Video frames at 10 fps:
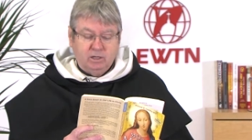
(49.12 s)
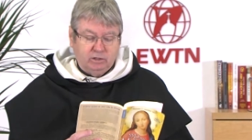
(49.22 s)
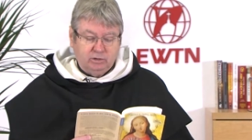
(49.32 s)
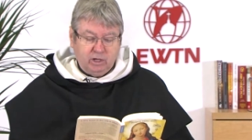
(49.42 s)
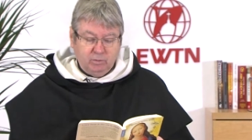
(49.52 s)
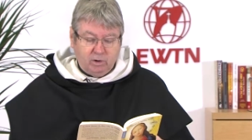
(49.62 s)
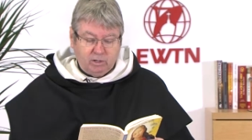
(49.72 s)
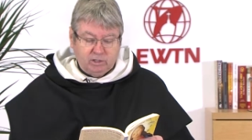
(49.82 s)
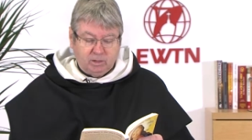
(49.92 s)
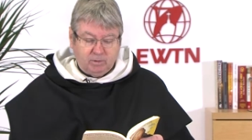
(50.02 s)
Three
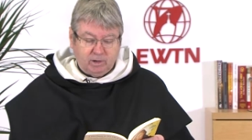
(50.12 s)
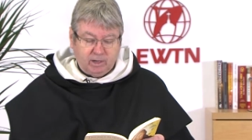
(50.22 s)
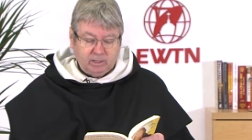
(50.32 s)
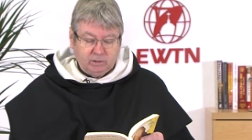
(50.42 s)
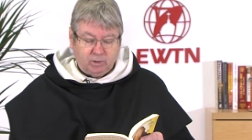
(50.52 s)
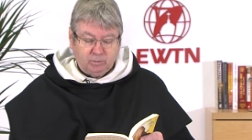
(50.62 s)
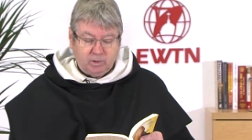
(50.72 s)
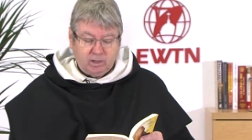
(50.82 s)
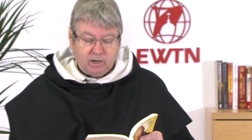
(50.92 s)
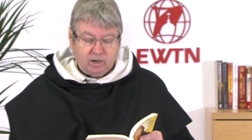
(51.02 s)
words summarize what
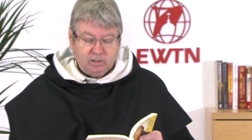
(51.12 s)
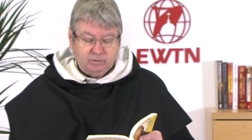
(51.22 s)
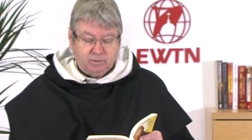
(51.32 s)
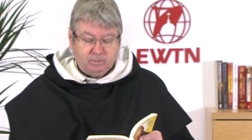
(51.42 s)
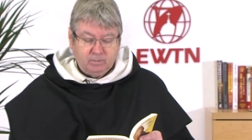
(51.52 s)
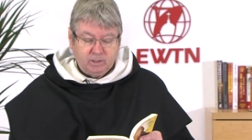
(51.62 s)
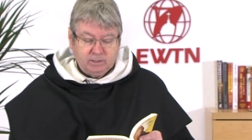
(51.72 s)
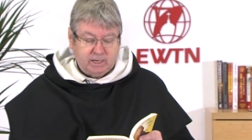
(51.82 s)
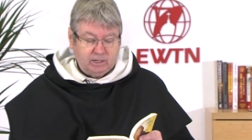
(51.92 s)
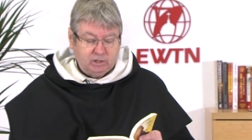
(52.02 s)
we learned from
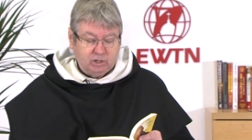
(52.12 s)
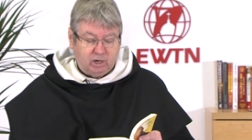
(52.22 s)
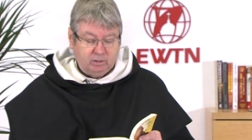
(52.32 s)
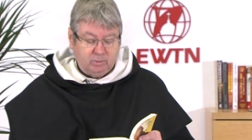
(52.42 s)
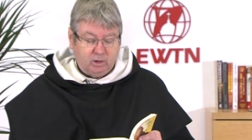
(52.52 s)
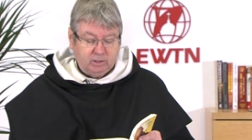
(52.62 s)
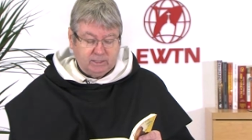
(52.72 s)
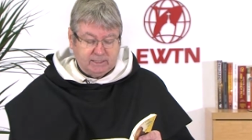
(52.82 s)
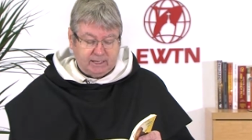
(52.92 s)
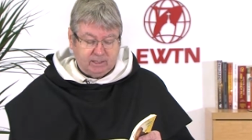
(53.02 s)
St. John Paul
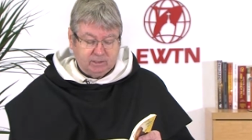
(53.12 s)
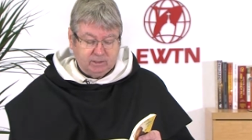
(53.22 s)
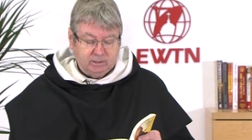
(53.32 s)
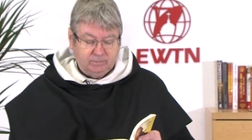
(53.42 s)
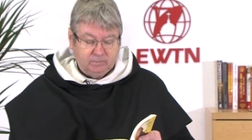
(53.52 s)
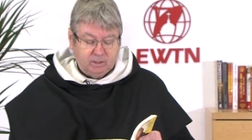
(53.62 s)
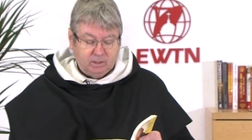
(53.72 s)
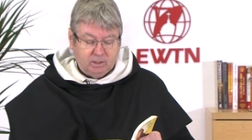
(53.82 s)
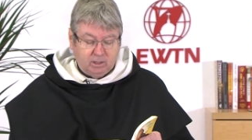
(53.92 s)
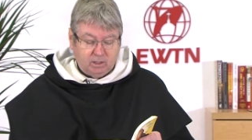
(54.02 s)
II
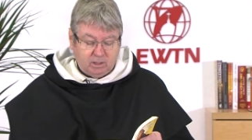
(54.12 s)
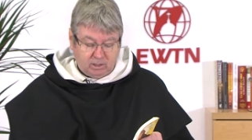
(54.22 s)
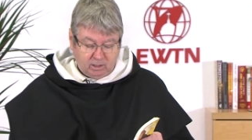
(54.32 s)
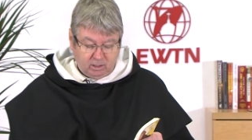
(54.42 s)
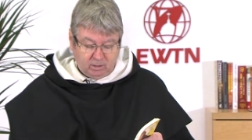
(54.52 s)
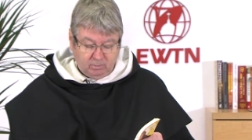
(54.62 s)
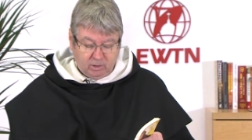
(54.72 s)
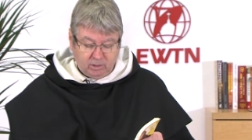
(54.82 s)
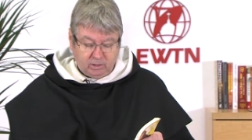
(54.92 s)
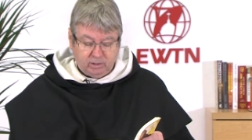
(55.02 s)

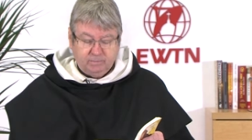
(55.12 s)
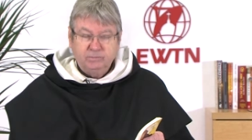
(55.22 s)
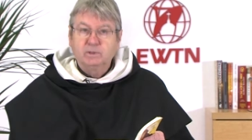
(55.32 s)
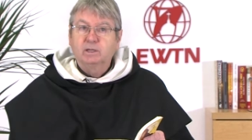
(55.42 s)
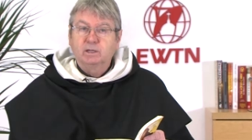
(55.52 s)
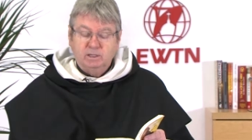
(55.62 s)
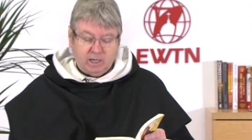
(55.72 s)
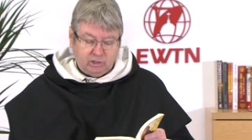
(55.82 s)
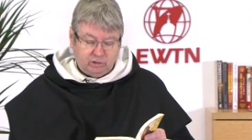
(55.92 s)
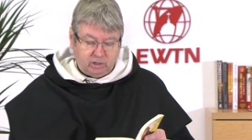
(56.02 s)
mother,
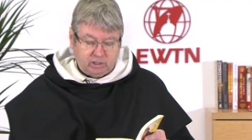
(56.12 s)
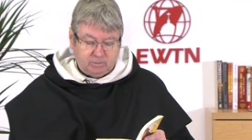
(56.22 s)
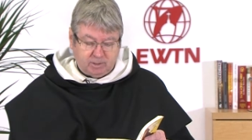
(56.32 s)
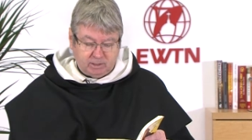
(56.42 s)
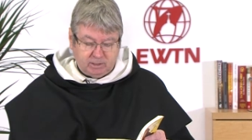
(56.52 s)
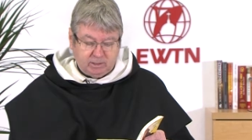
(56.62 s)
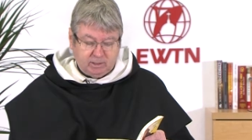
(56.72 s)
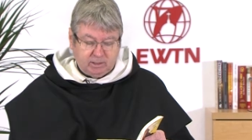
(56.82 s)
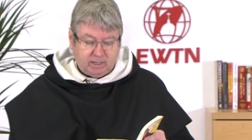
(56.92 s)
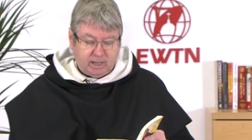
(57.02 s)
entrustment,
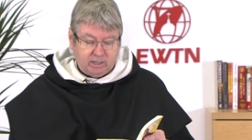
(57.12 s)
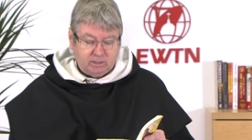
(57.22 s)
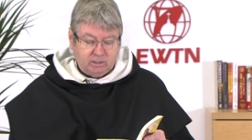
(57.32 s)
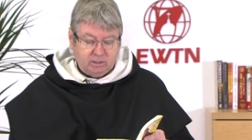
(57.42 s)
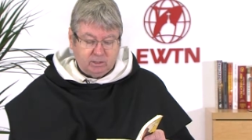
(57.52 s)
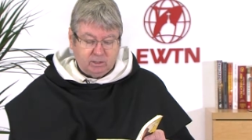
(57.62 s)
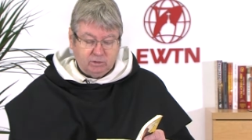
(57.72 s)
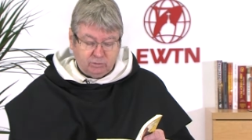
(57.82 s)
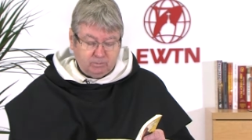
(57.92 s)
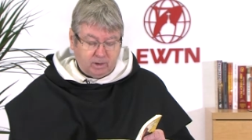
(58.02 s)
and
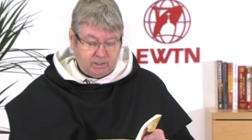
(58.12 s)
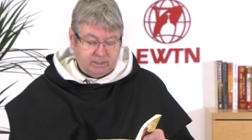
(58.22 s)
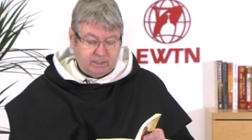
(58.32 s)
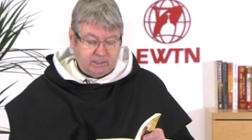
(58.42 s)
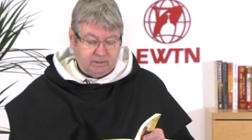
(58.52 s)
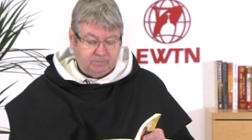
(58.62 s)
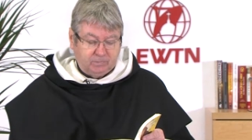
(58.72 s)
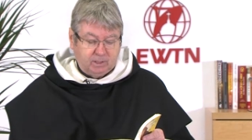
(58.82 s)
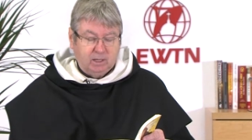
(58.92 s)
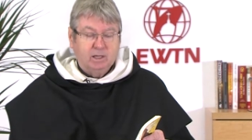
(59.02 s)
mercy.
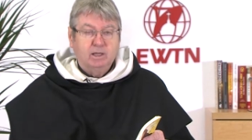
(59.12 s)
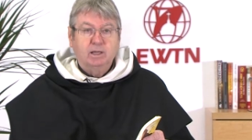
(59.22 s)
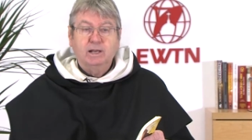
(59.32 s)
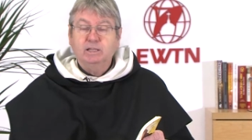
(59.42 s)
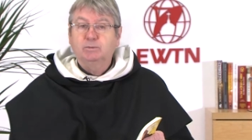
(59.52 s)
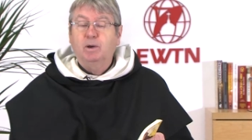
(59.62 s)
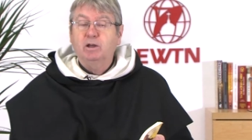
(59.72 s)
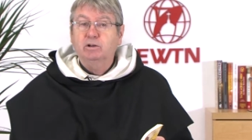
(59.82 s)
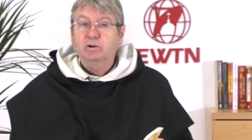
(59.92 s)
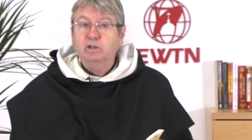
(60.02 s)
Let's
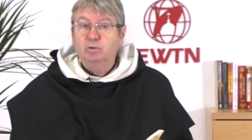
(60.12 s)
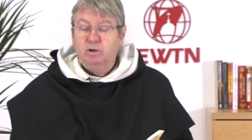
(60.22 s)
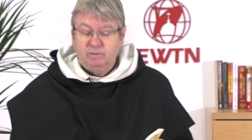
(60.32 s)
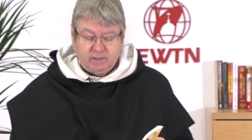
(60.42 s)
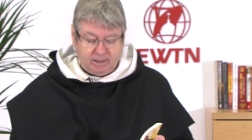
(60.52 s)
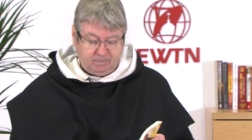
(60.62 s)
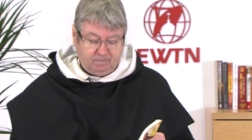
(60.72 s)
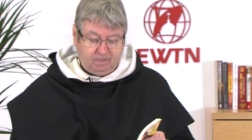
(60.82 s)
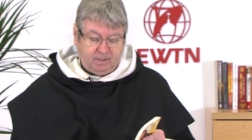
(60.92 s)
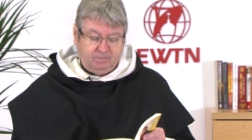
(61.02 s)
ponder each one of
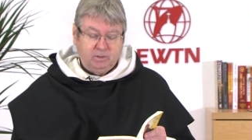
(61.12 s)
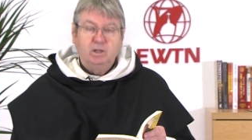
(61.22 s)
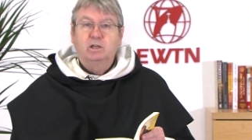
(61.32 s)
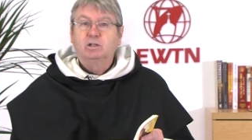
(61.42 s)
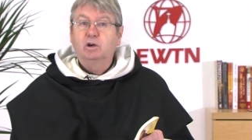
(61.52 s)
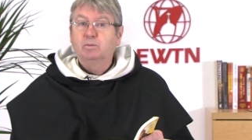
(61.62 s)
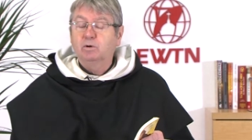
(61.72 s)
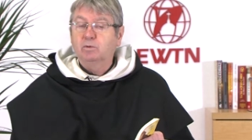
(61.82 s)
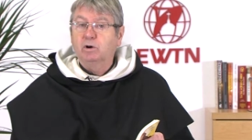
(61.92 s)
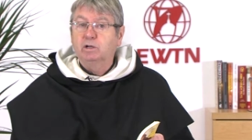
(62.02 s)
them. Number
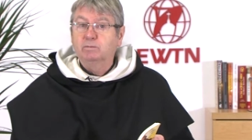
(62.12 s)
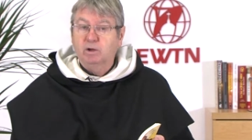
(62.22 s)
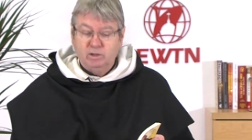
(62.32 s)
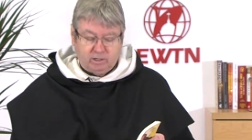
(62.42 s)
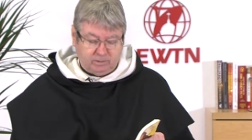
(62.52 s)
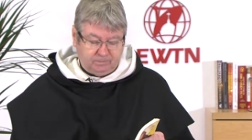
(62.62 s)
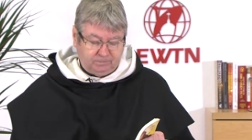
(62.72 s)
one, mother.